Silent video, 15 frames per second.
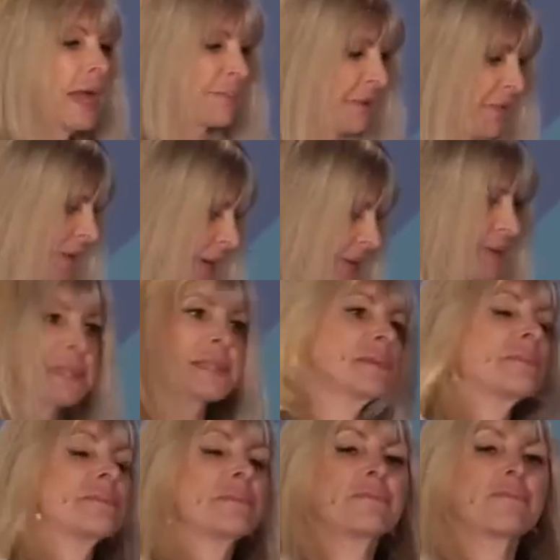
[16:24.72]
and we found
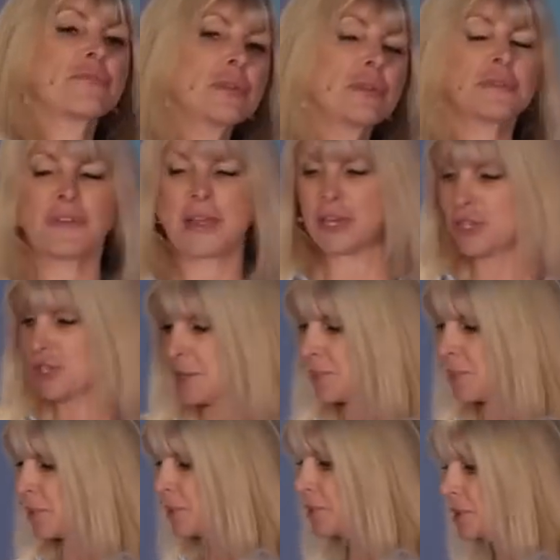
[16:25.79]
some root
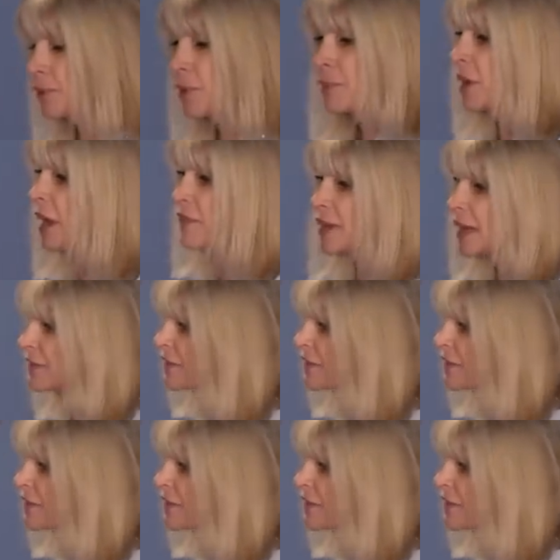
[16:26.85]
vegetables, and we might have